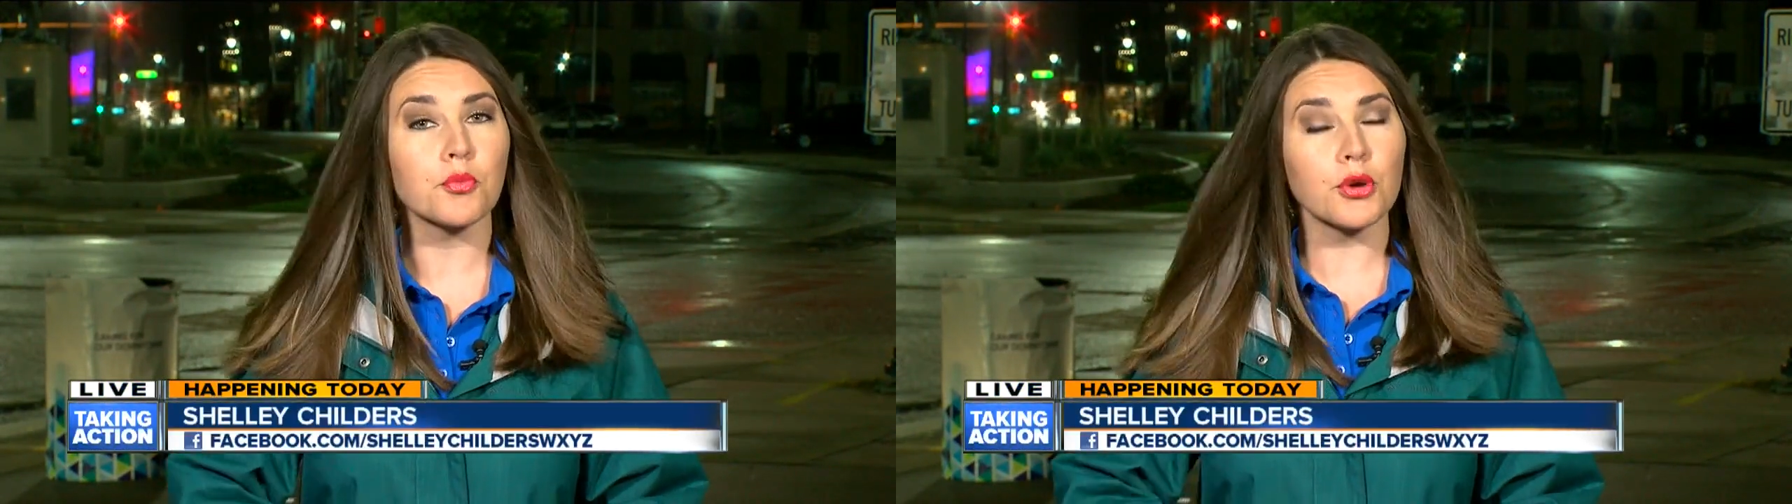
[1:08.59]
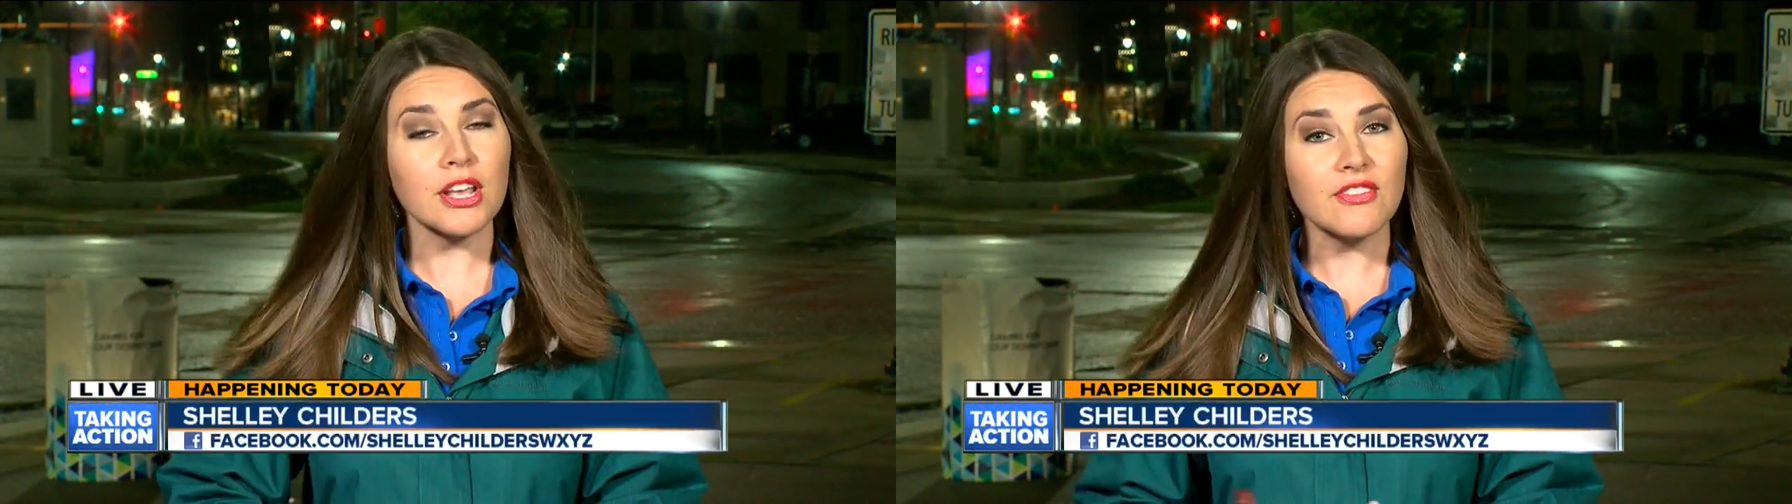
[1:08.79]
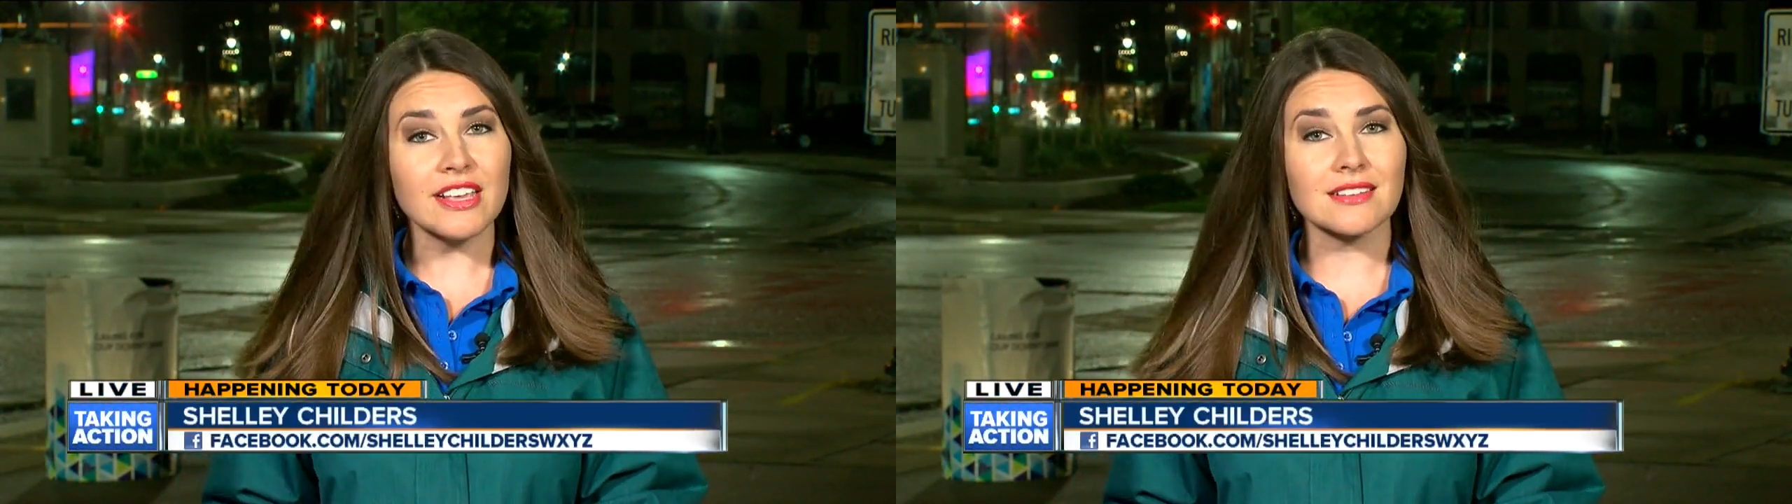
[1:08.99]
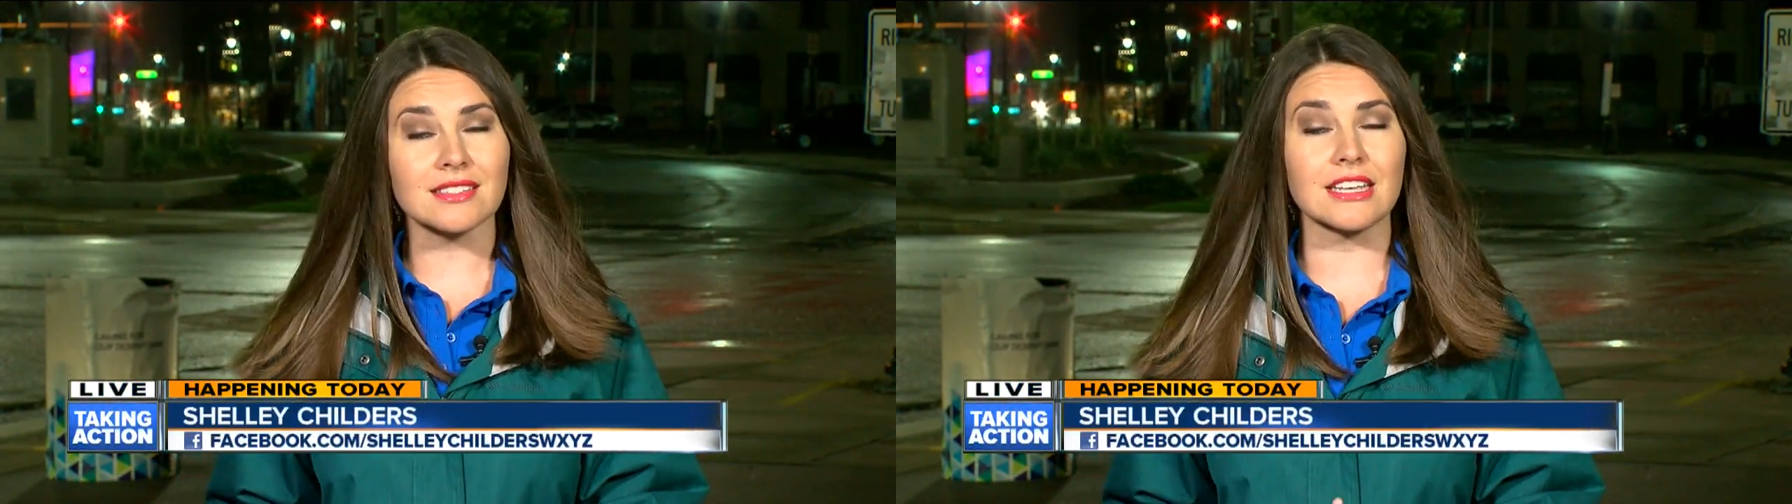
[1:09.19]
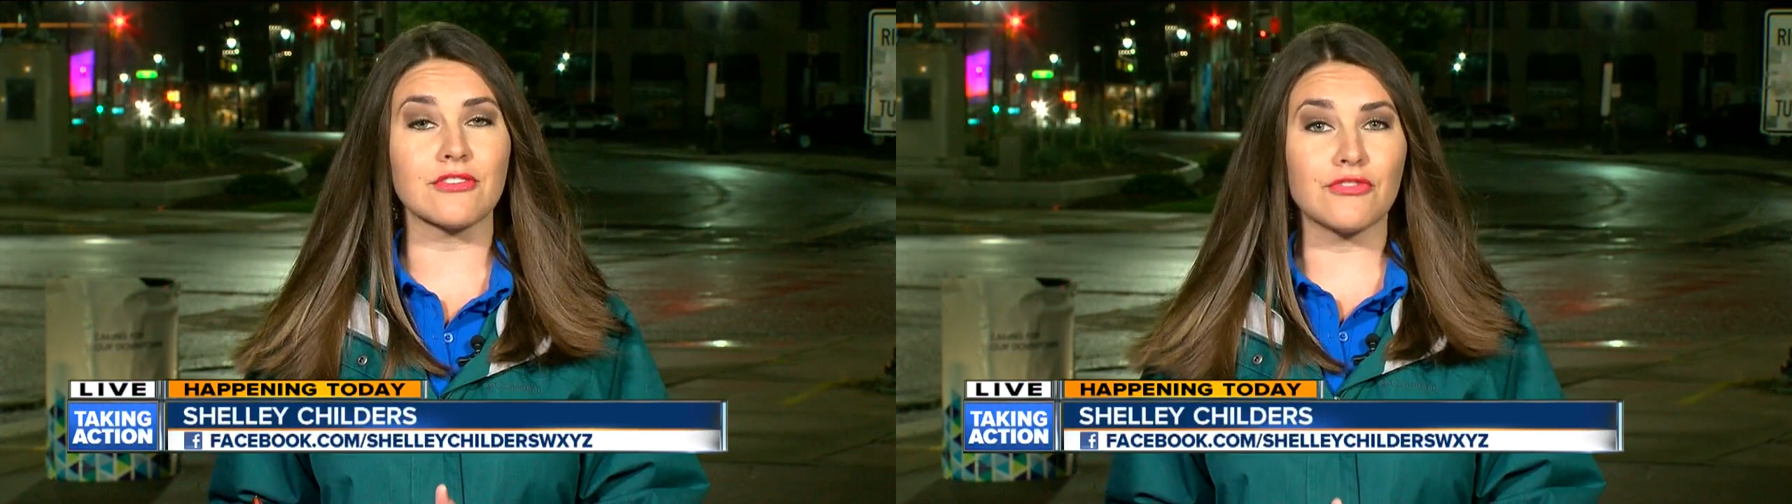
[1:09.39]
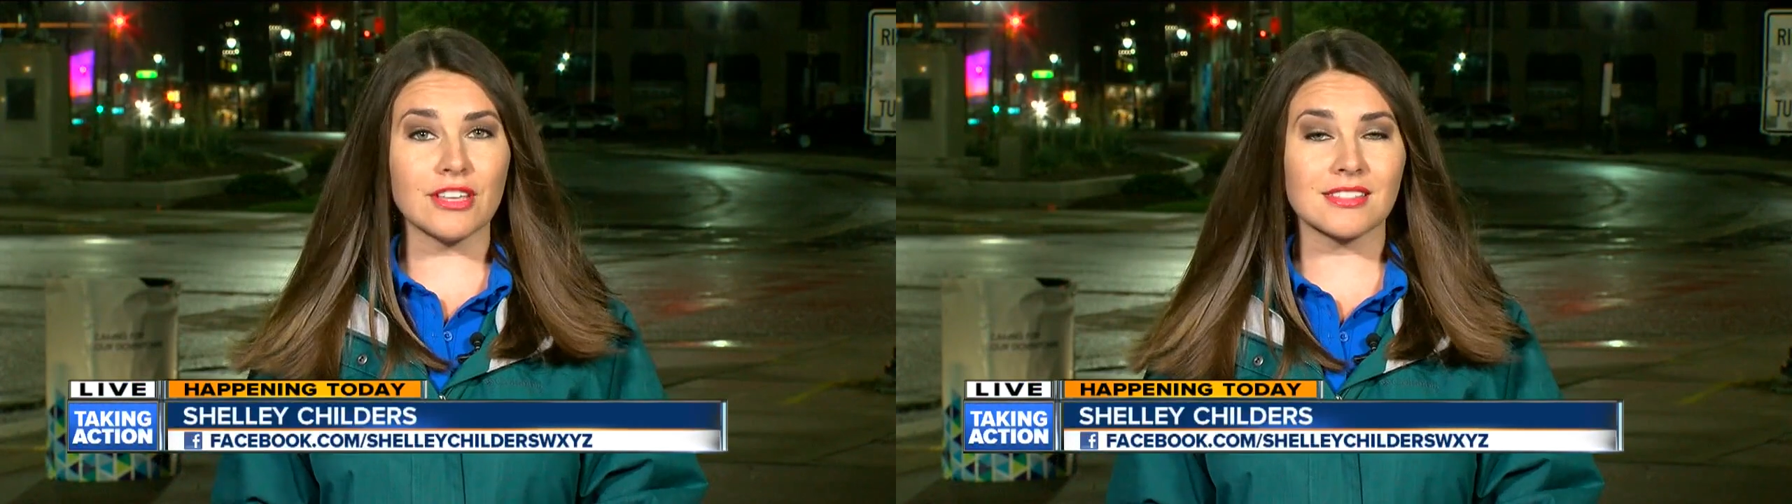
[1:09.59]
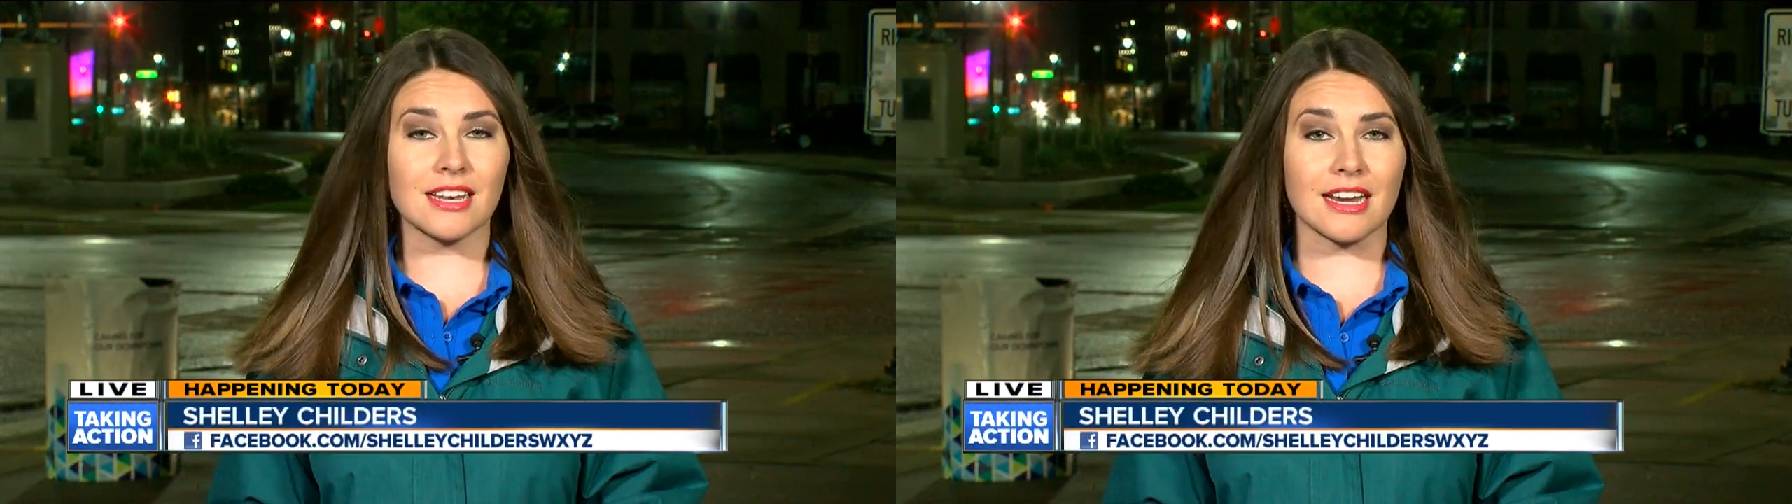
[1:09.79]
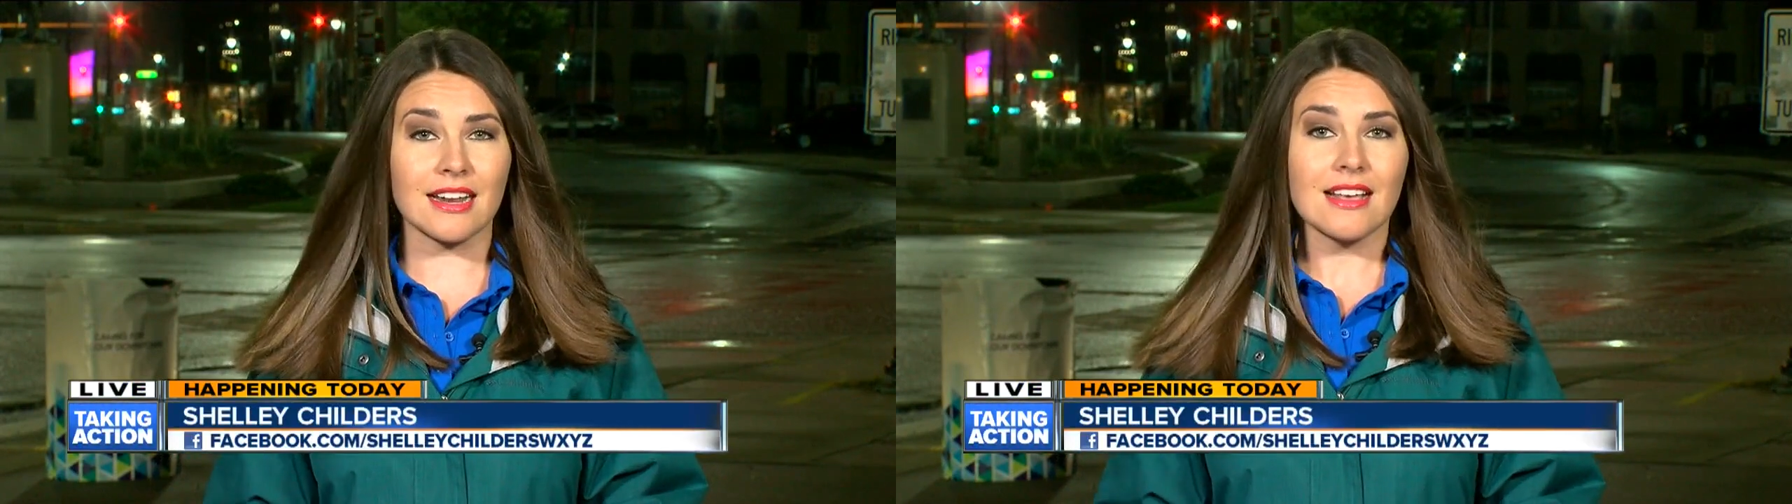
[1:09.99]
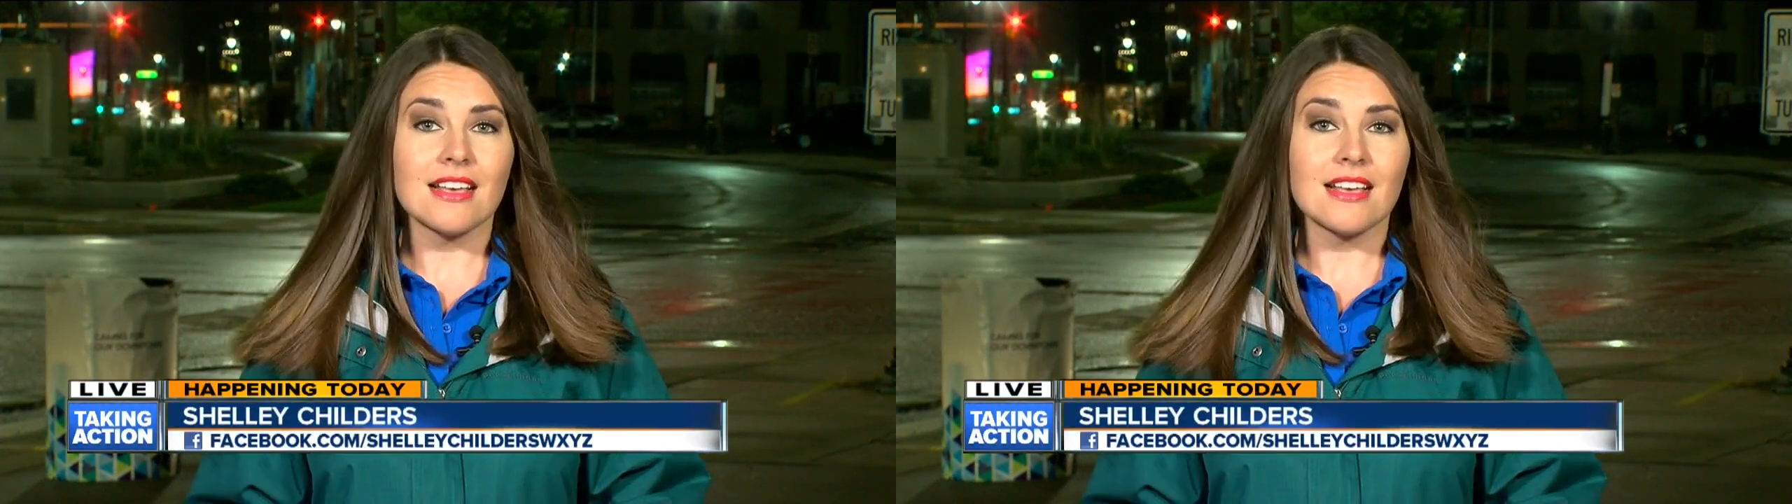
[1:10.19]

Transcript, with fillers: previously visited.